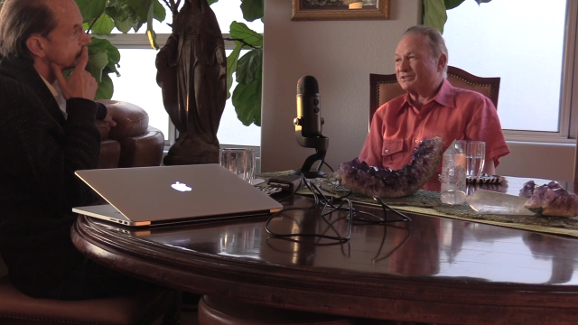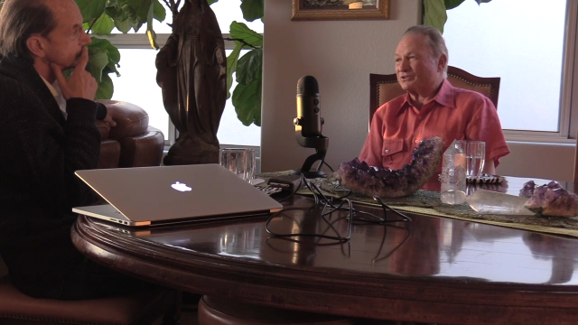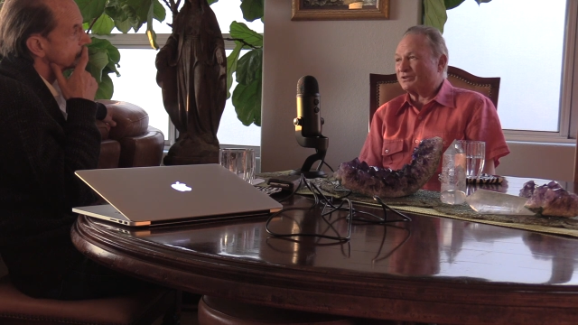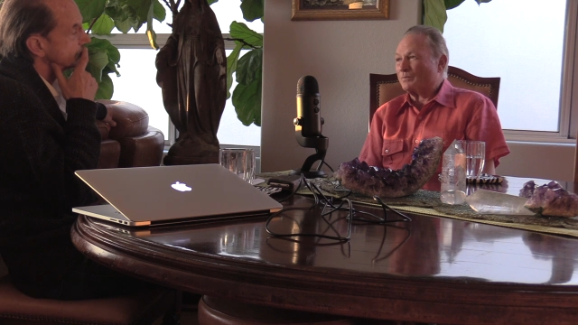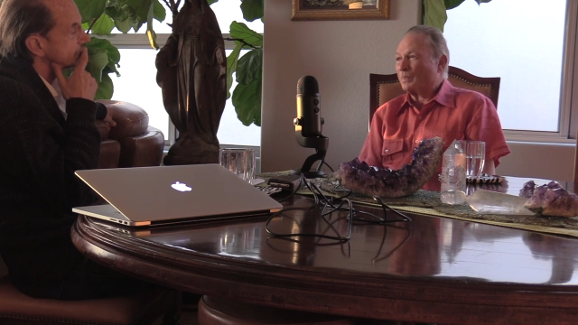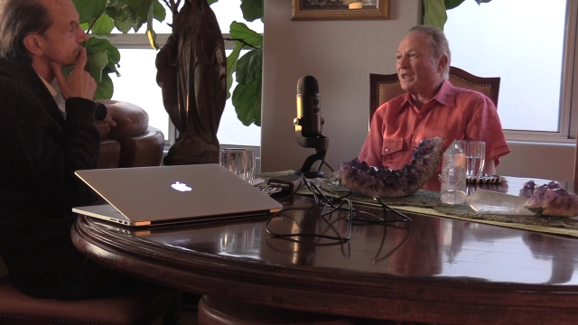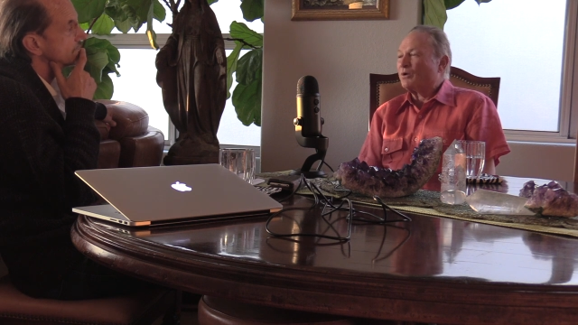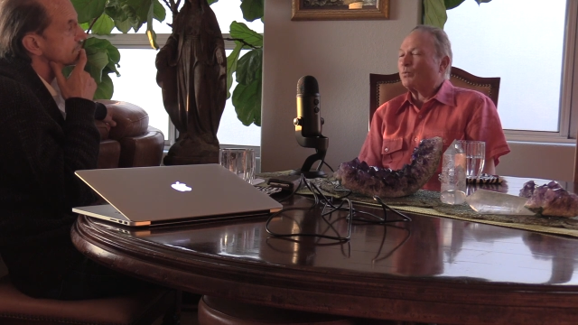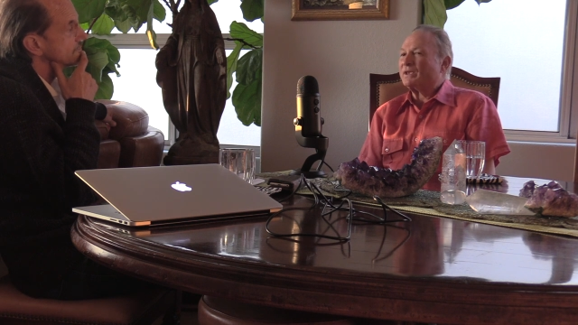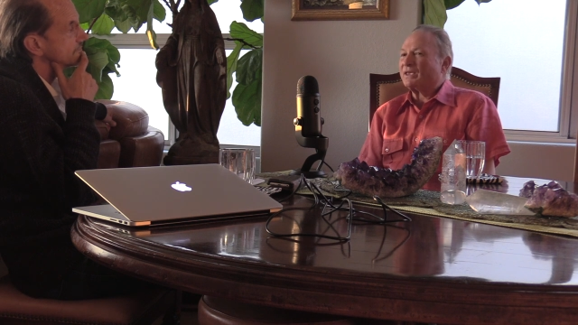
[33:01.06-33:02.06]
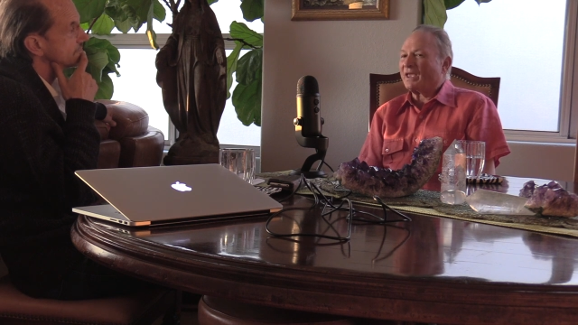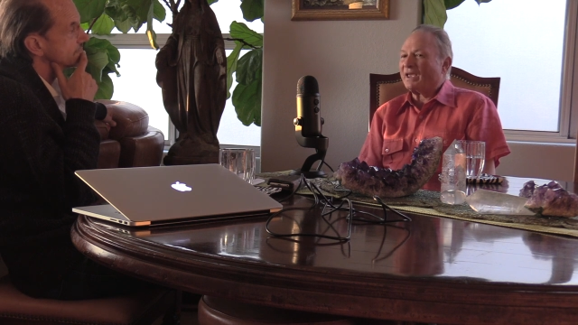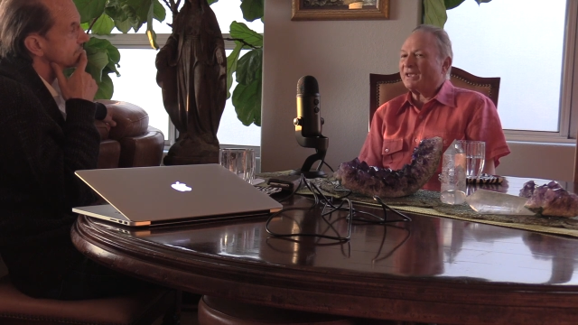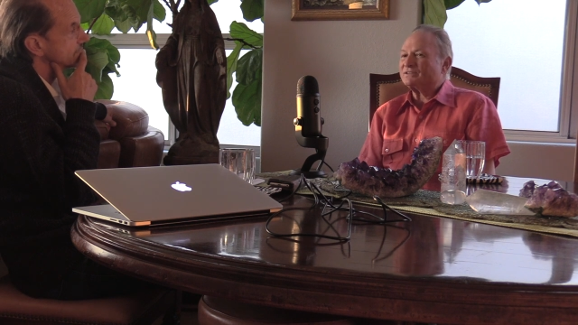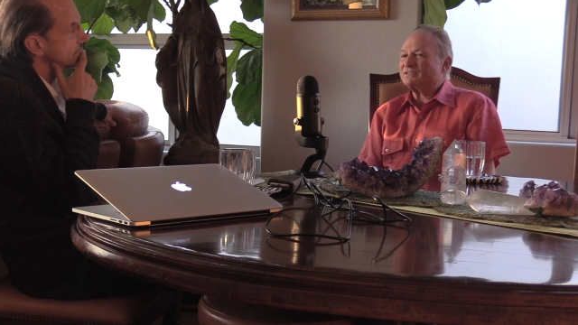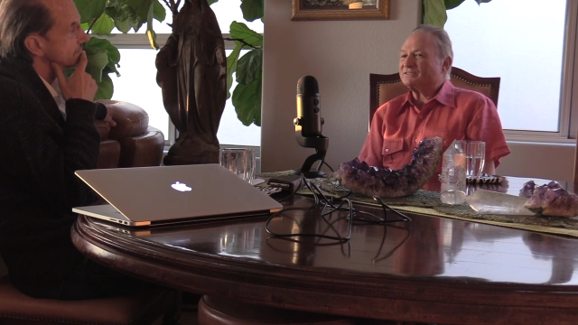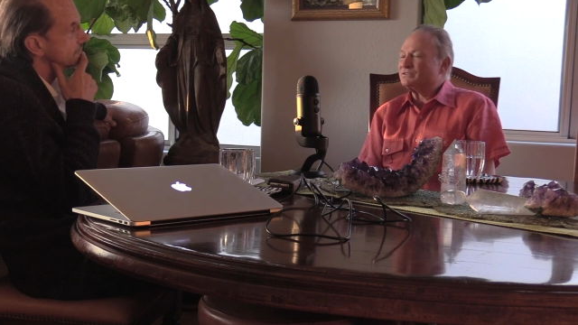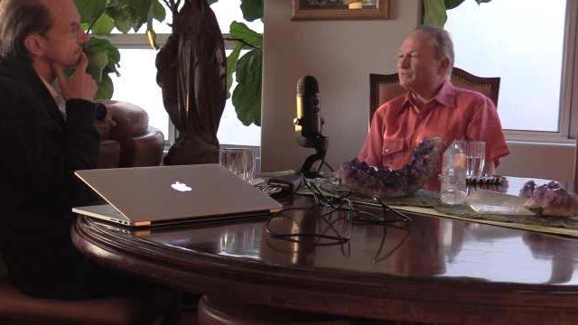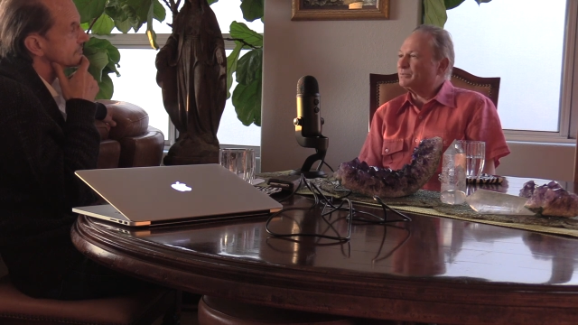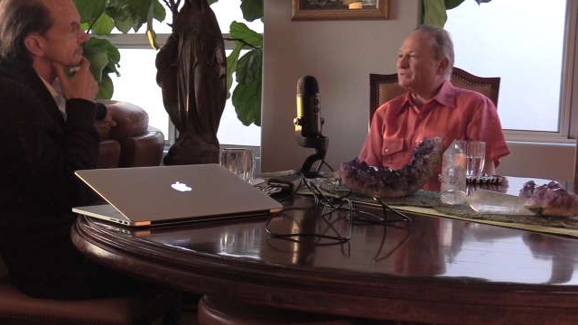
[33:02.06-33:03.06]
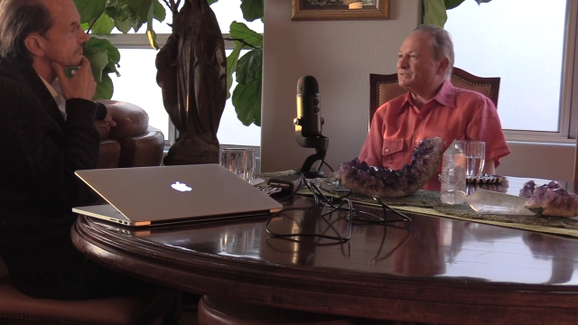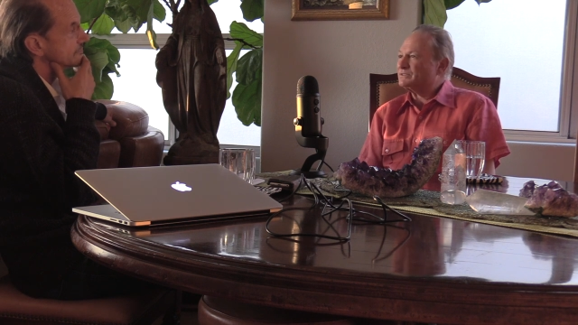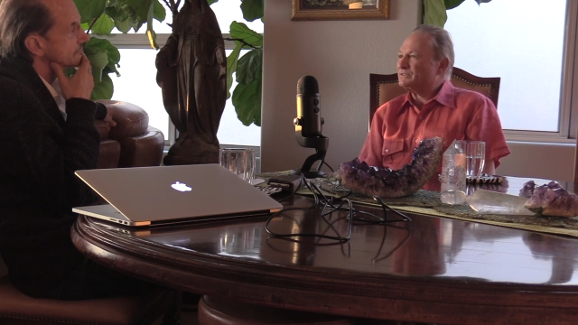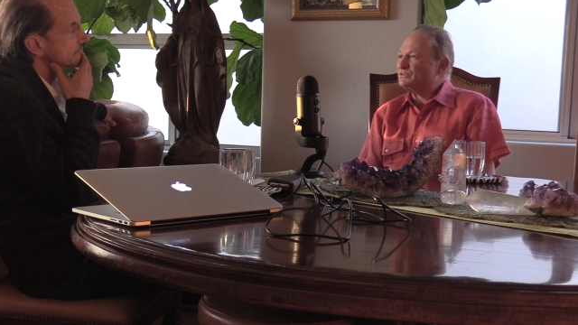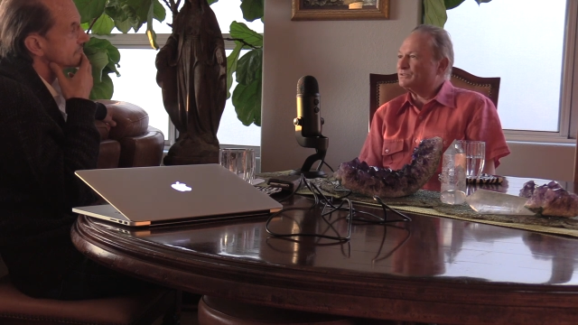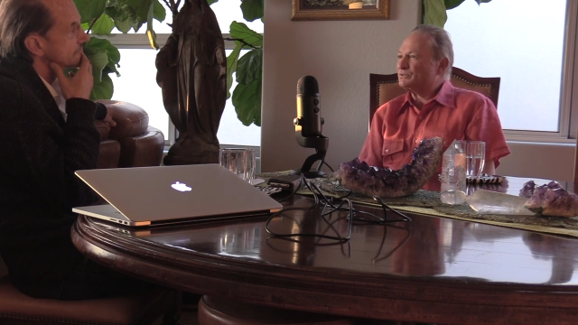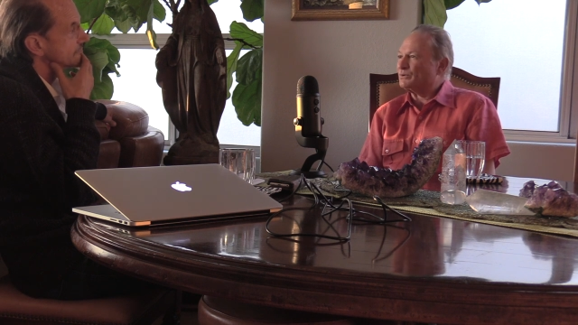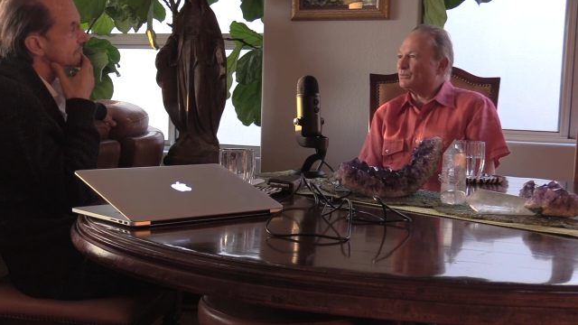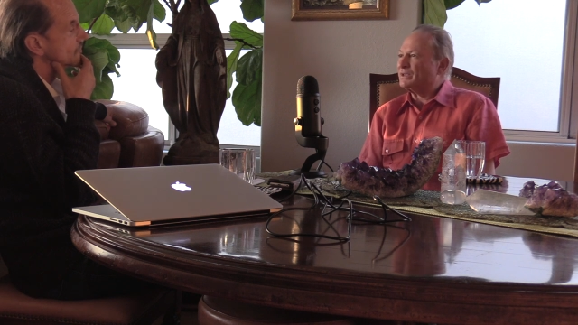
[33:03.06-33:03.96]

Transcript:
Speaker 1: century. Mm-hmm. We can't just do business as usual.